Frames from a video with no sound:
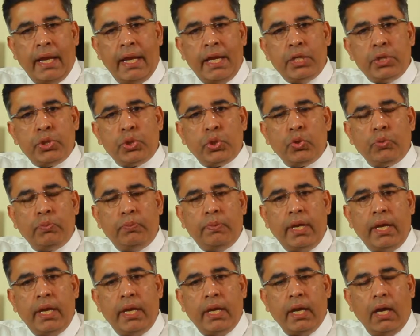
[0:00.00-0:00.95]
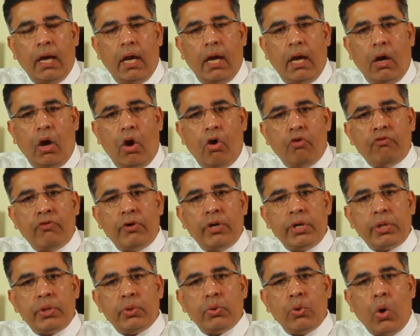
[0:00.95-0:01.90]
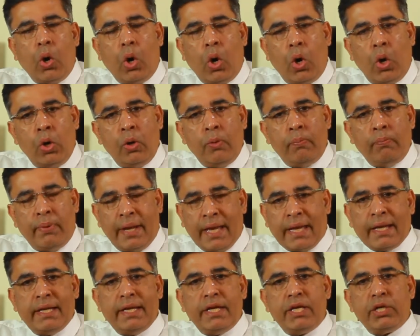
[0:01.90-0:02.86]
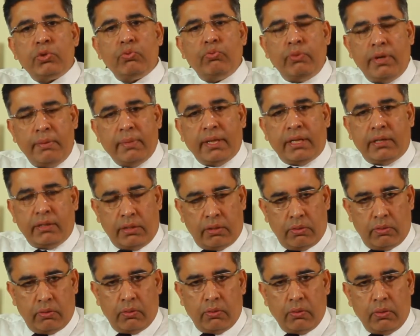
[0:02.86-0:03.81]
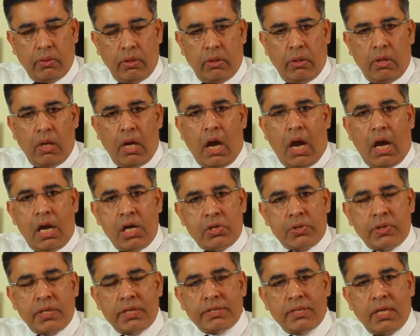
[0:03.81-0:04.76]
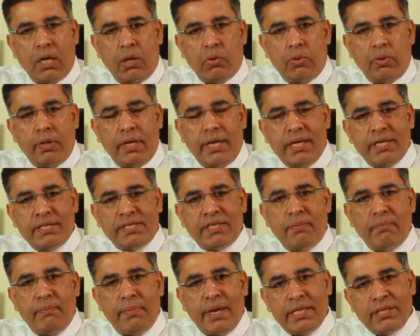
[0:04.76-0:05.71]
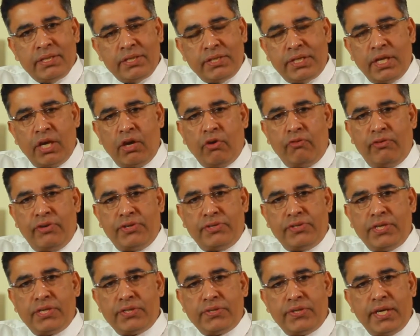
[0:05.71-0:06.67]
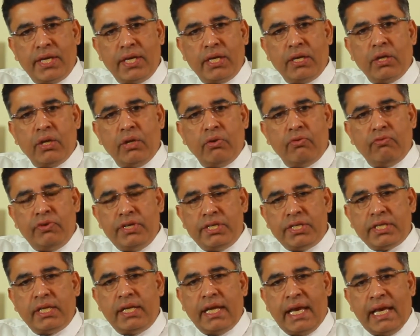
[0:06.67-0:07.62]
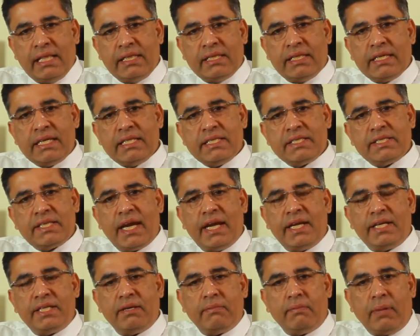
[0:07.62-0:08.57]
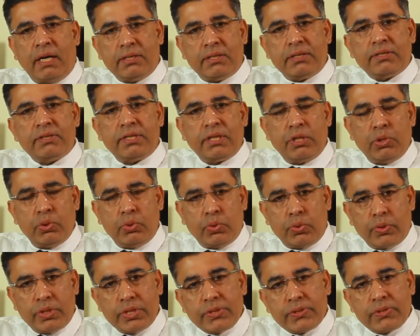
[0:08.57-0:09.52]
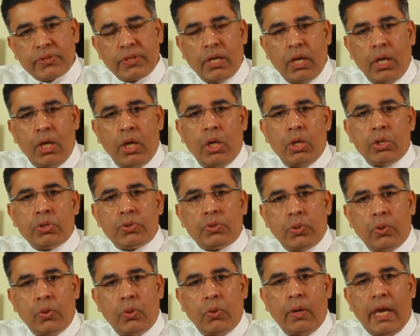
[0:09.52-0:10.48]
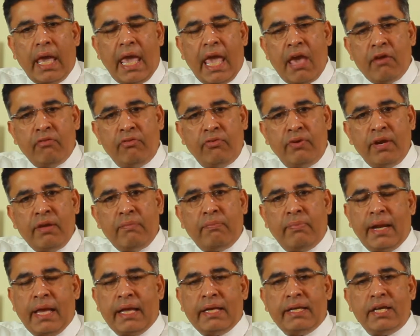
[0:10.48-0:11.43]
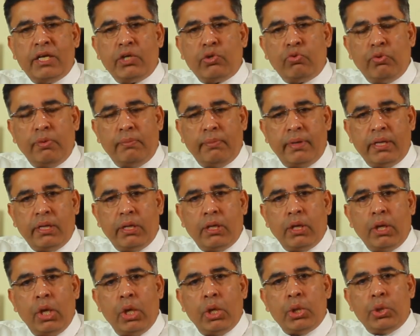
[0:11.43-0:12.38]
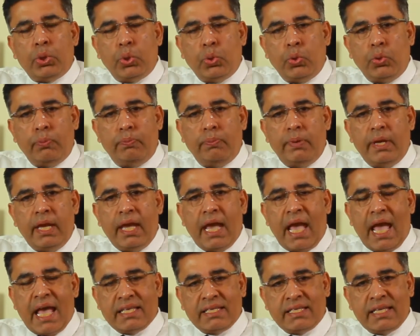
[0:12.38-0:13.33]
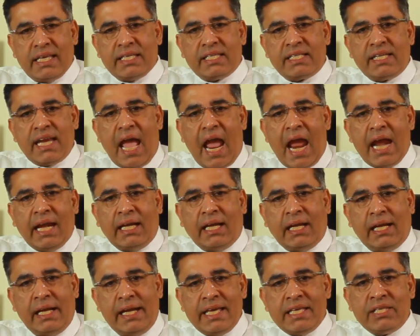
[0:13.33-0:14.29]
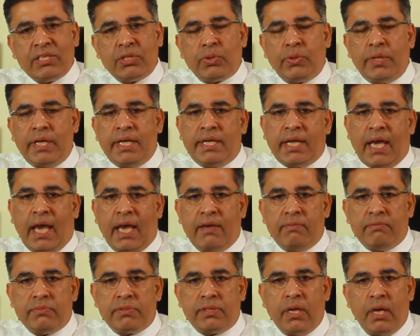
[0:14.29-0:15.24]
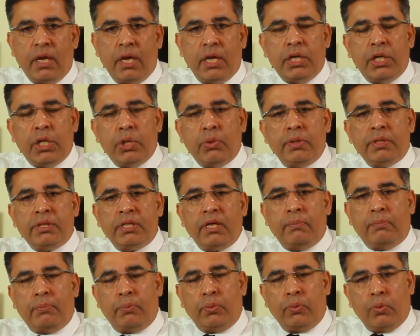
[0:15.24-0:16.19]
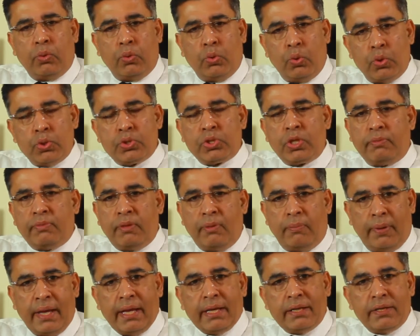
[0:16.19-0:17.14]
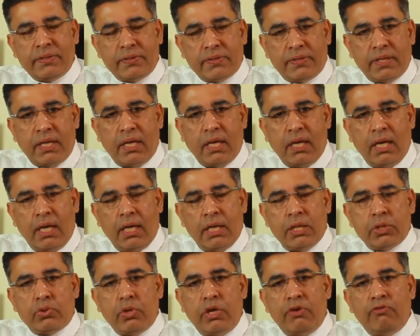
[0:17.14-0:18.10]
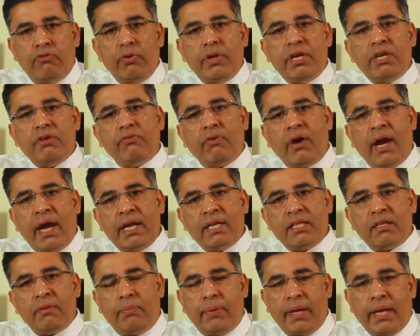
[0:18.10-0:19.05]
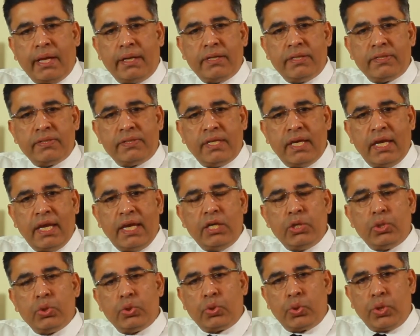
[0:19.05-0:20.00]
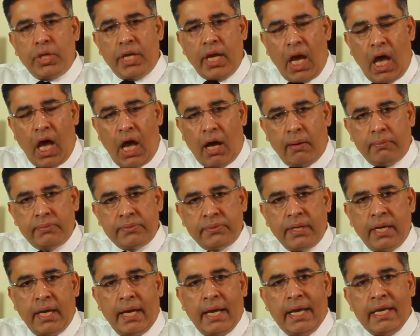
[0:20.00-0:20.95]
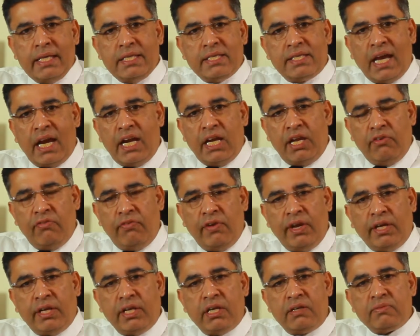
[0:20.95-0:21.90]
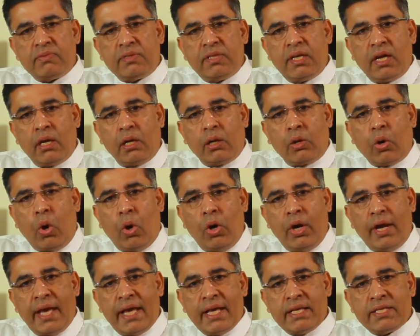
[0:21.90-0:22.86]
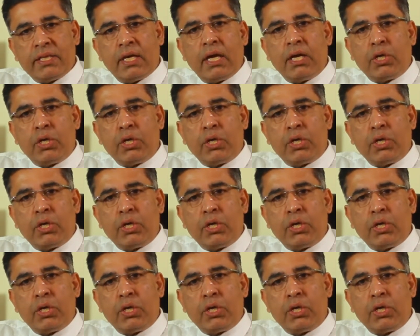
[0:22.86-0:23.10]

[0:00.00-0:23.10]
It should be offered to all pregnant women. Ultrasound is the mainstay of assessing fetal health inside the mother's uterus. So every pregnant woman should be assessed at least 3 times during the course of the pregnancy. So if we divide the pregnancy into 3 halves, in scientific terms they are called as